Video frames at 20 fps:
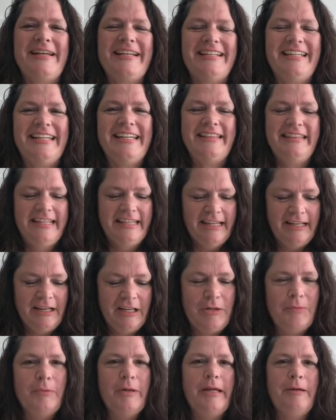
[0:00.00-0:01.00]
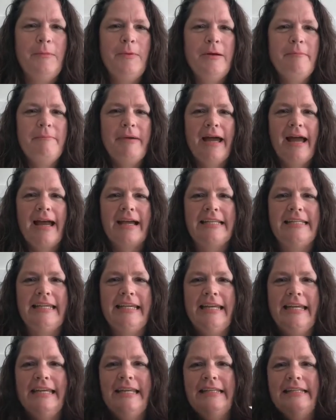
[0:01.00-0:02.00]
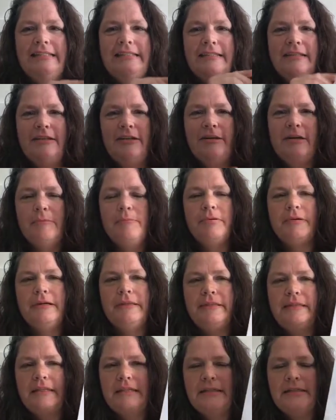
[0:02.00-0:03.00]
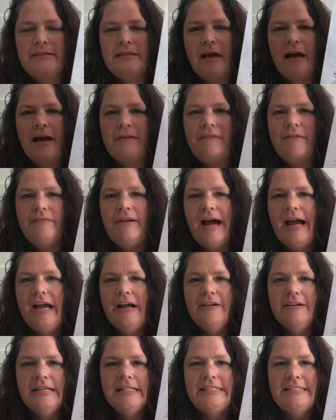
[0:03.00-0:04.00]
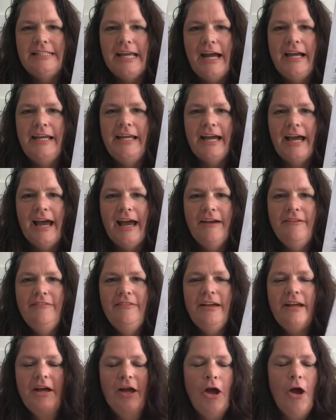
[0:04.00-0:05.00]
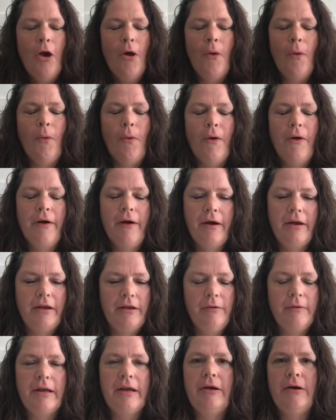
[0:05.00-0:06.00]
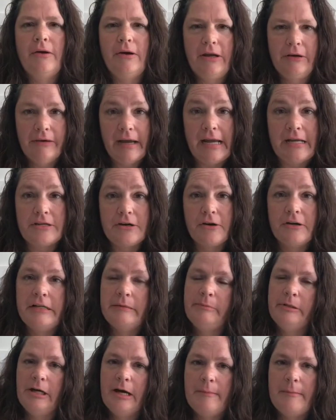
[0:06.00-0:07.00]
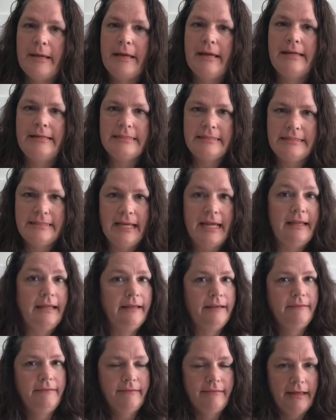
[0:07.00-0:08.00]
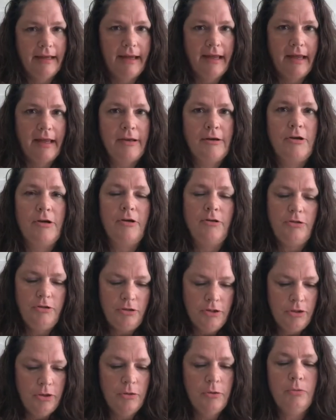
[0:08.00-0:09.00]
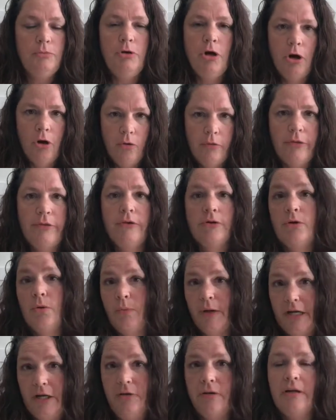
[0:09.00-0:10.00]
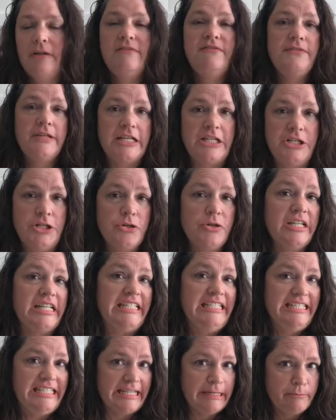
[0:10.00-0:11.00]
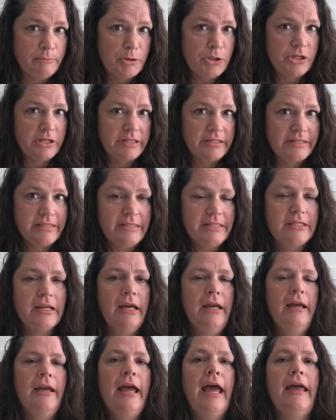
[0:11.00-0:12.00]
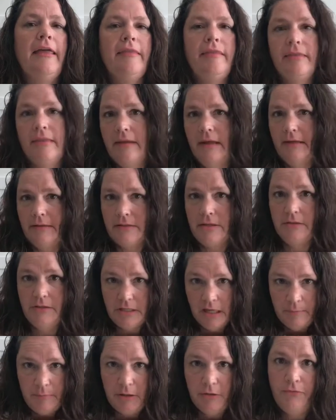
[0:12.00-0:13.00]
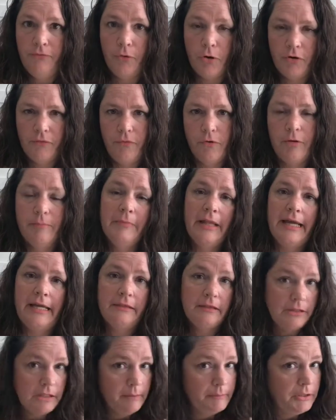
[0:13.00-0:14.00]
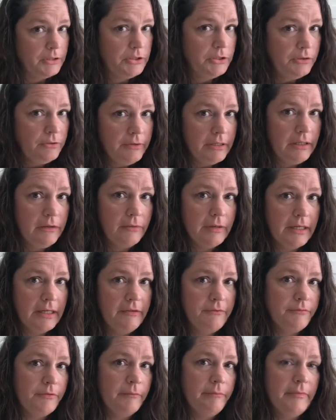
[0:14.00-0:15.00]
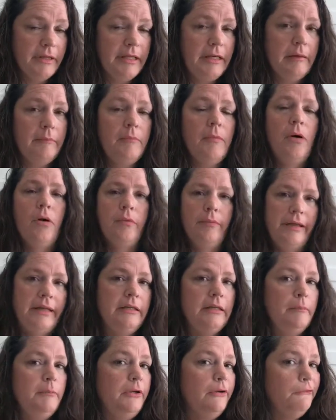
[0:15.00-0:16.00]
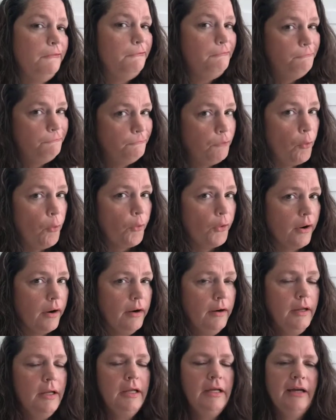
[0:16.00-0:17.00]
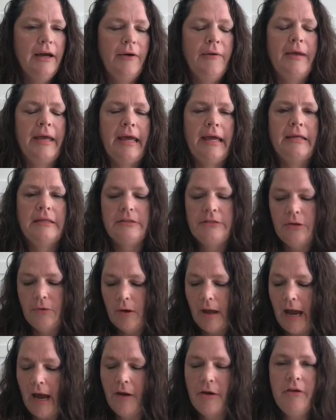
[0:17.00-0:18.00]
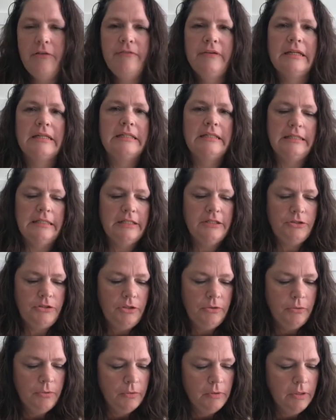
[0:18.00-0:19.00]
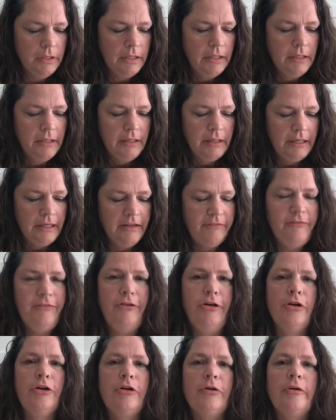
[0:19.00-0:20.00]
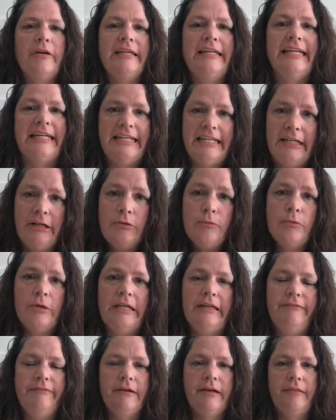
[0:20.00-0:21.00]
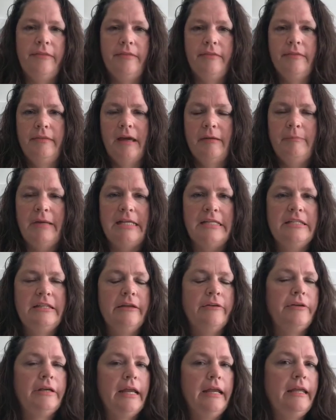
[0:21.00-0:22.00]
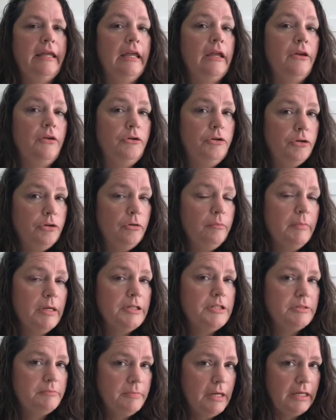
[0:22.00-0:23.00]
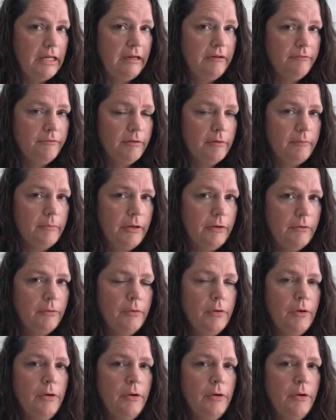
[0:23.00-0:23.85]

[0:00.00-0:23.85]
we did then is we went back to his, you can print this off of irs.gov, or you can go to your HR department and say that you know that there's a way you can fix your exemptions, and it's a W-4 form. Like the W-2 that you get from them, only W-4. Okay, so how you fix it is if you're getting a refund, that means they're taking too much money from you.